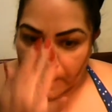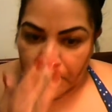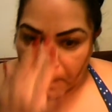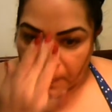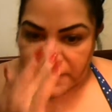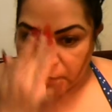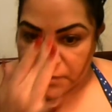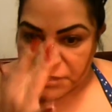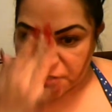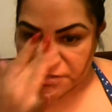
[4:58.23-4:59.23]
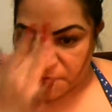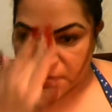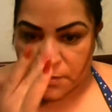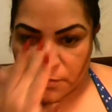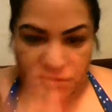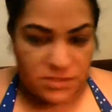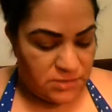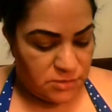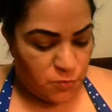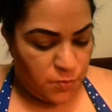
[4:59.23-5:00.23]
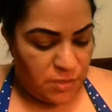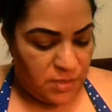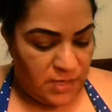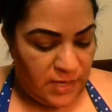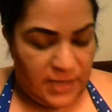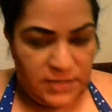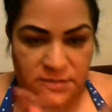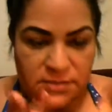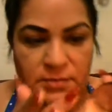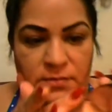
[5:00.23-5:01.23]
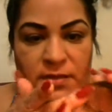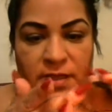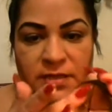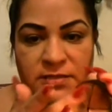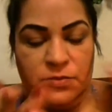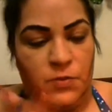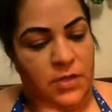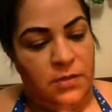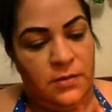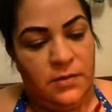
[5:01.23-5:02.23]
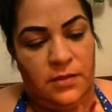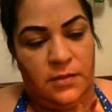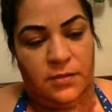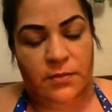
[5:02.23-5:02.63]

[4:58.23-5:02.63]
That's how I chisel my nose, is you put the lightest one here,